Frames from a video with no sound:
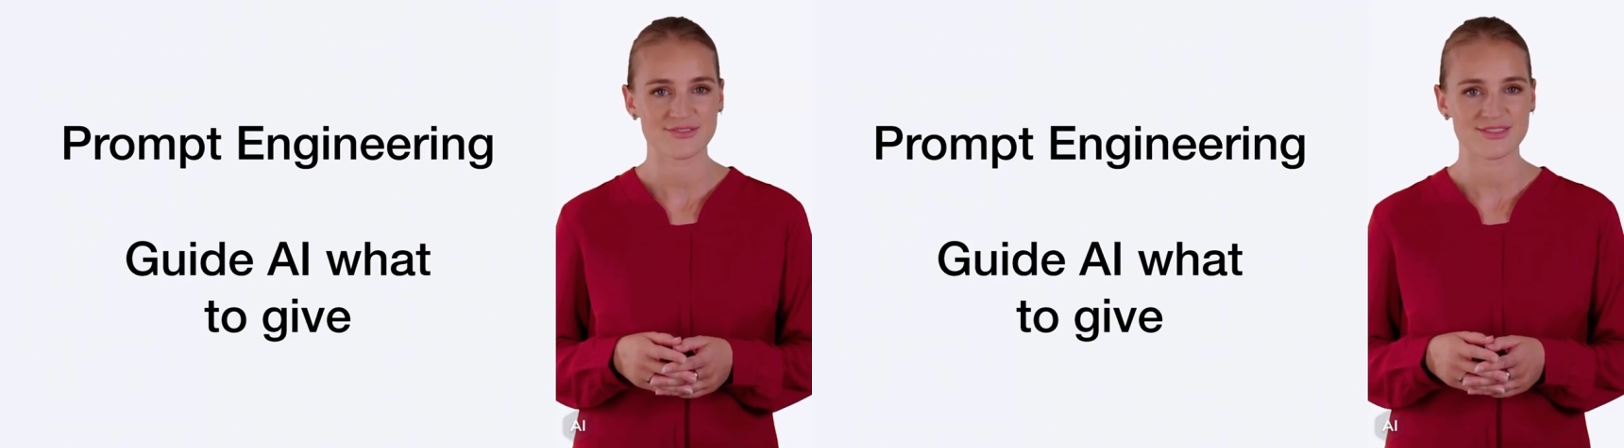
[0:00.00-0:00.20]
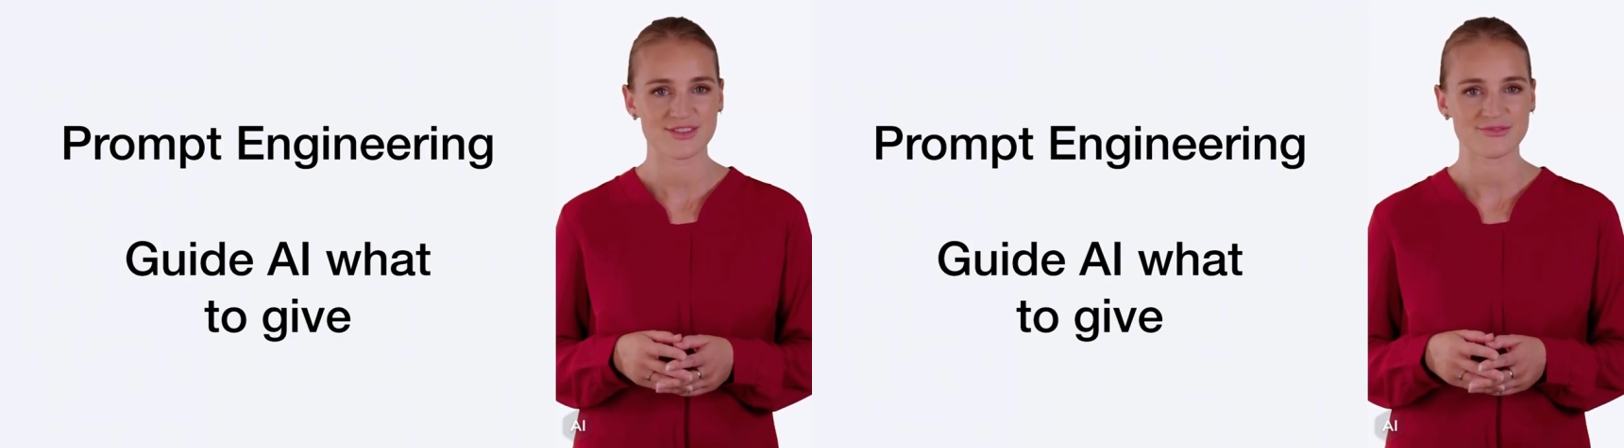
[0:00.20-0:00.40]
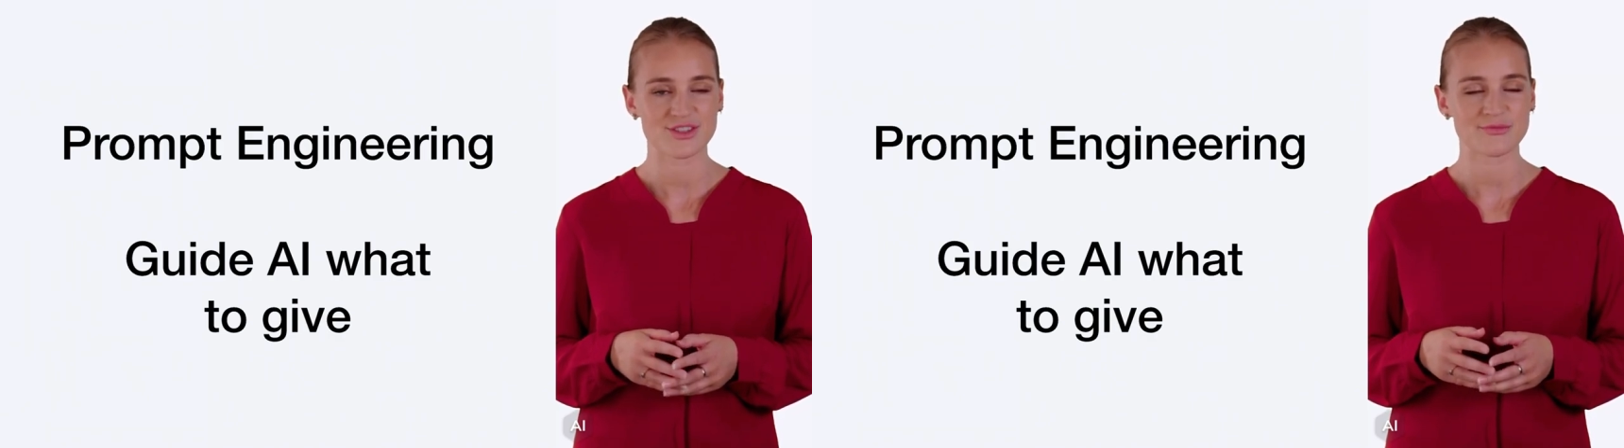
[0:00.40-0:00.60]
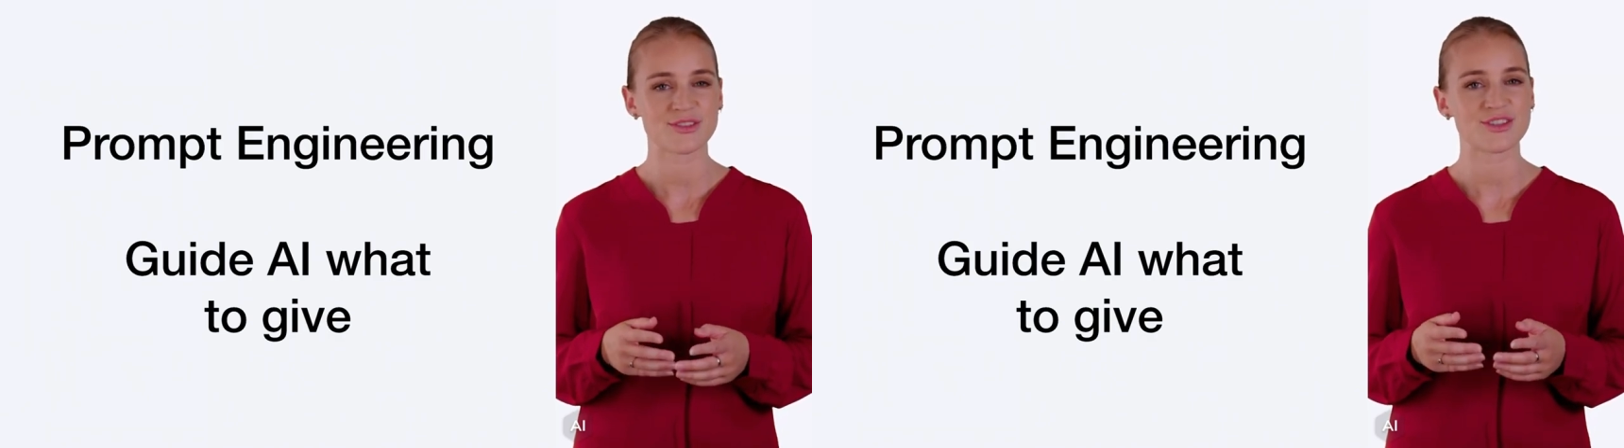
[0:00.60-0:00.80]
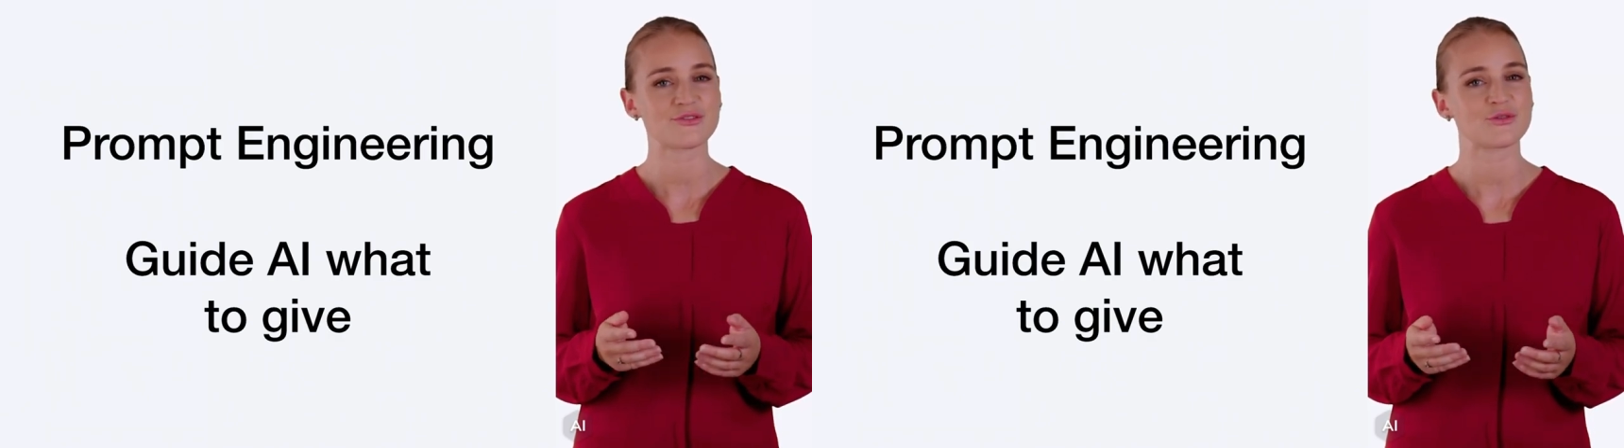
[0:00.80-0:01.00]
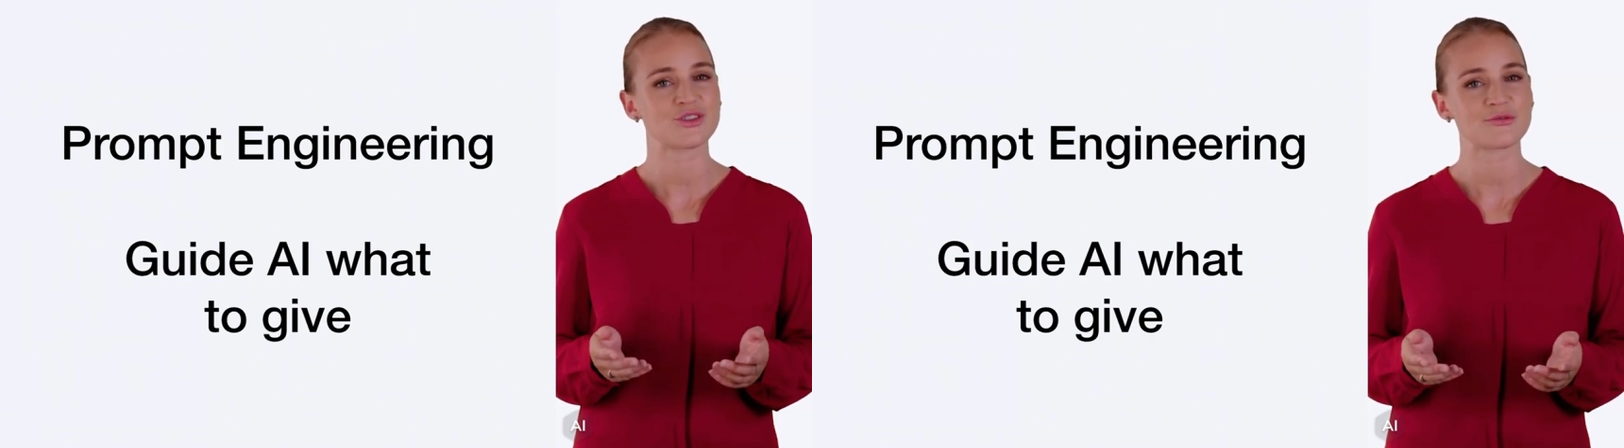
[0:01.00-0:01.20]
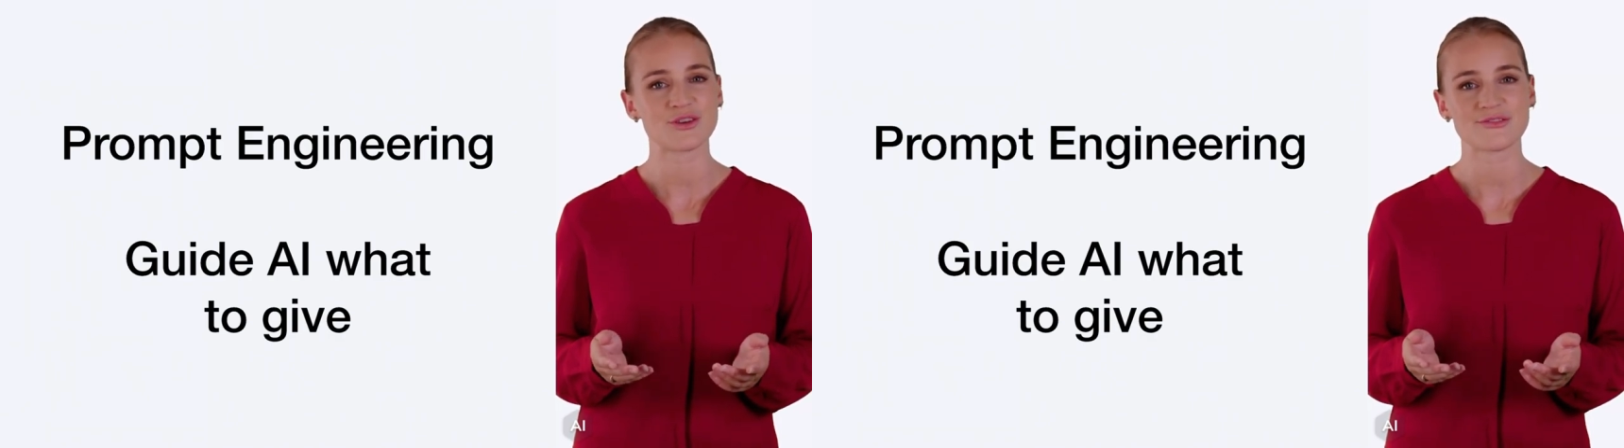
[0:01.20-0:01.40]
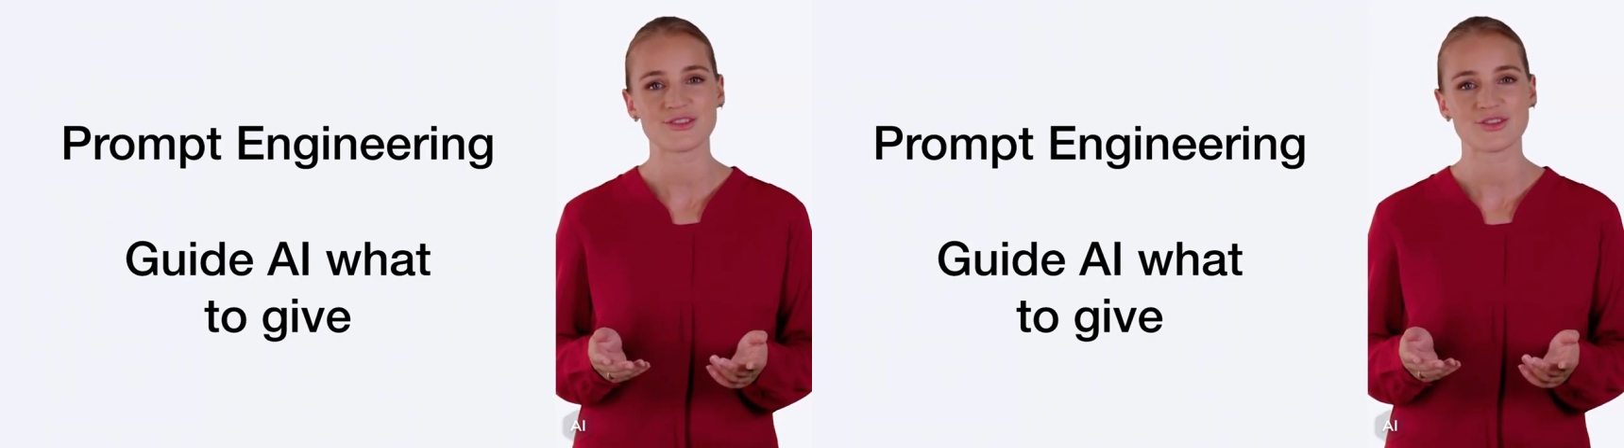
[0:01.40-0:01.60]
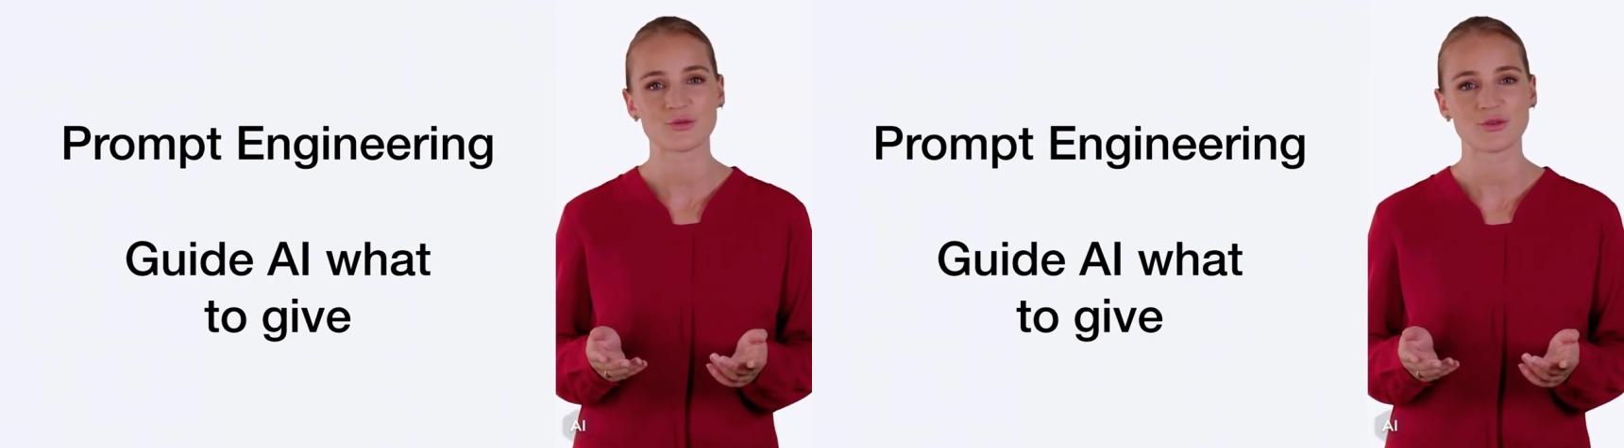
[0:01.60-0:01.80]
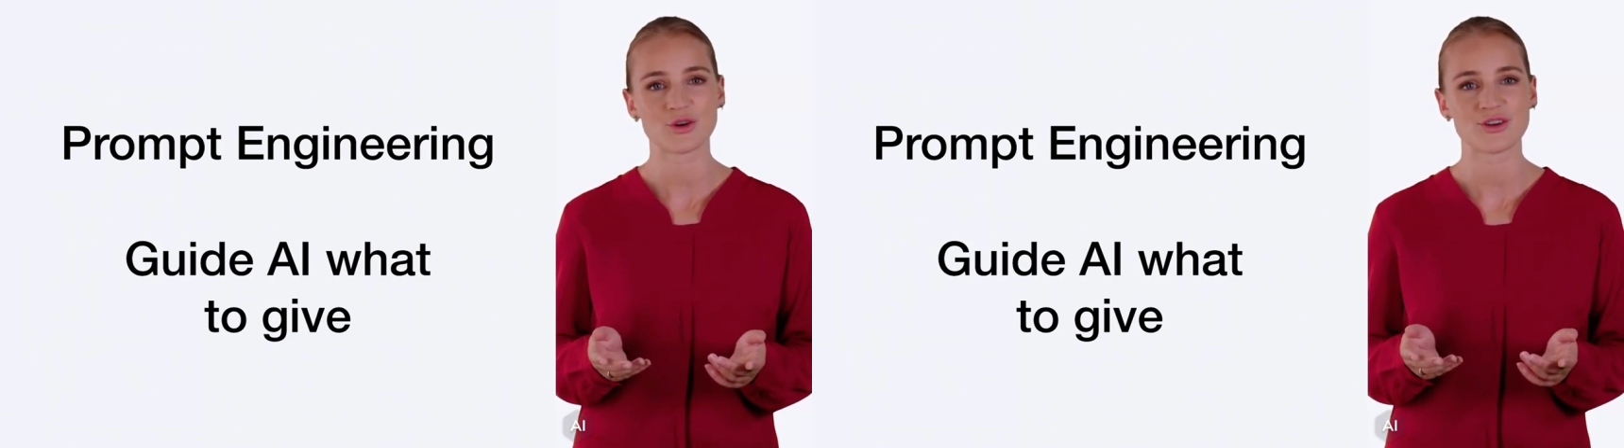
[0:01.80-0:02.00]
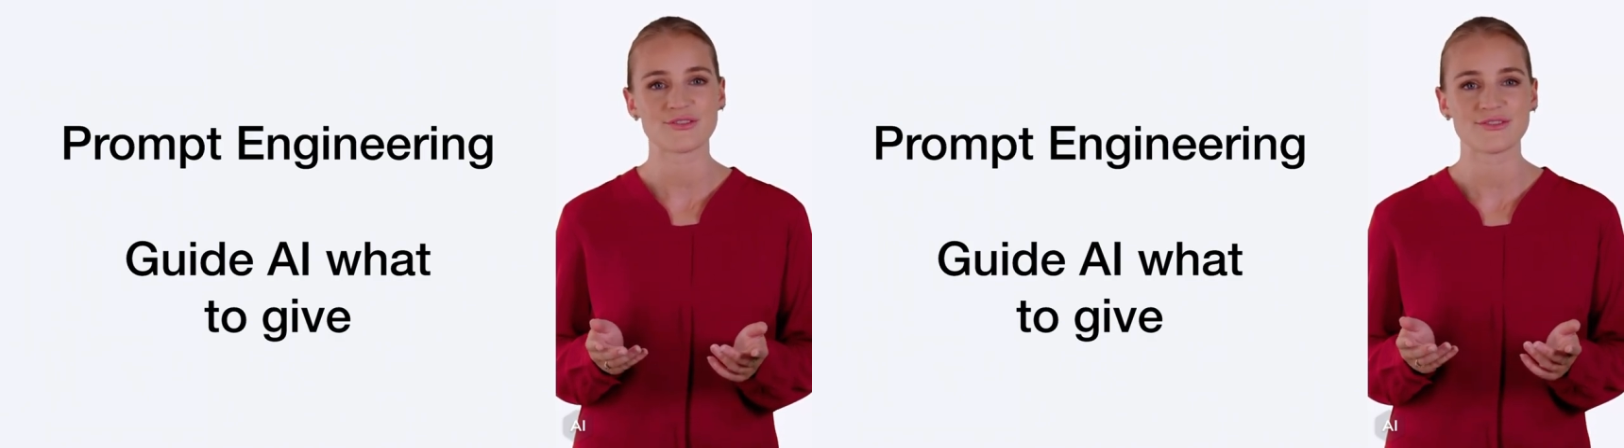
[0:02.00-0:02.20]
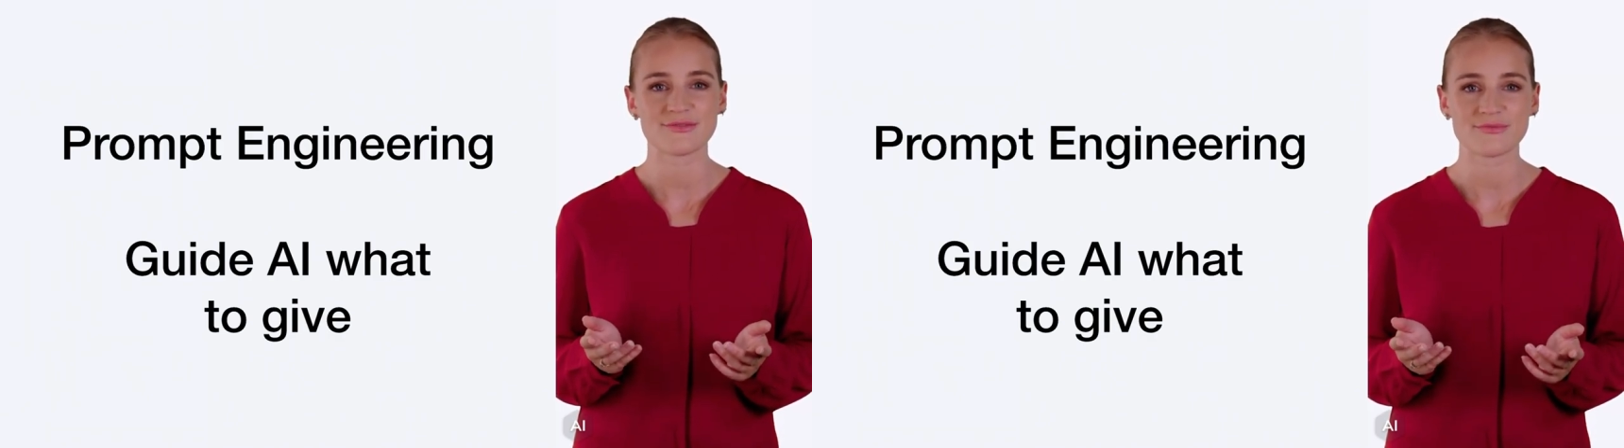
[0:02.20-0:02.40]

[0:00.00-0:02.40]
to give the specific responses we want.